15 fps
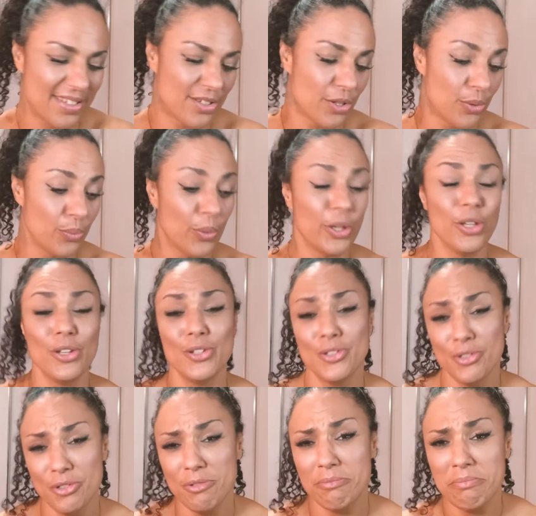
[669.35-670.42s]
So what
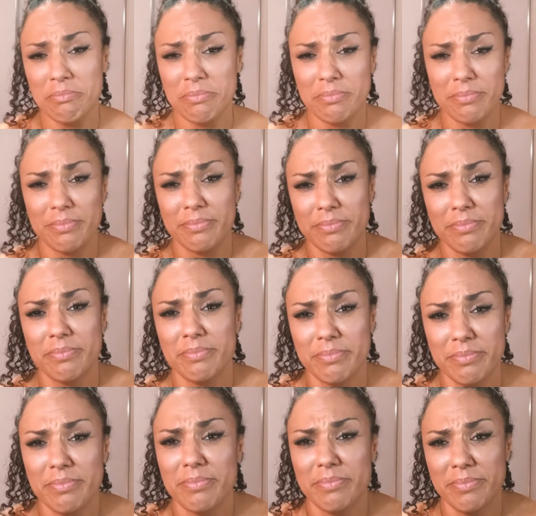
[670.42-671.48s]
do?
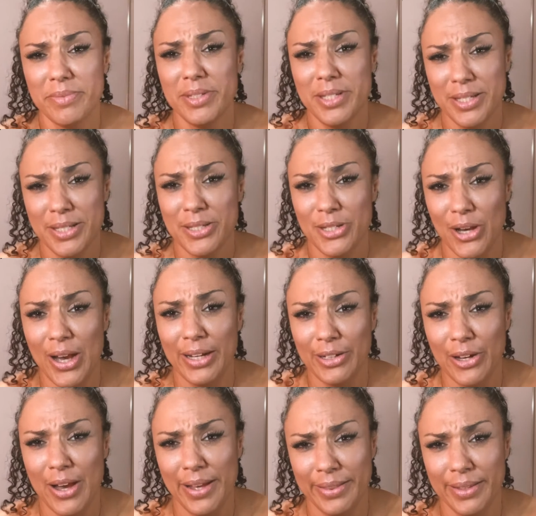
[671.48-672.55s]
You
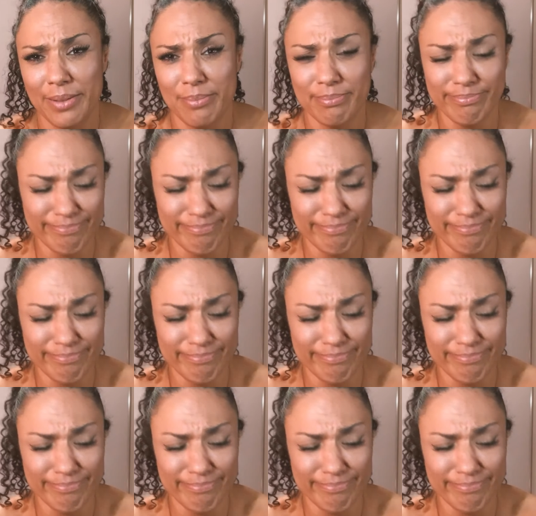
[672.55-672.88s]
sideline them.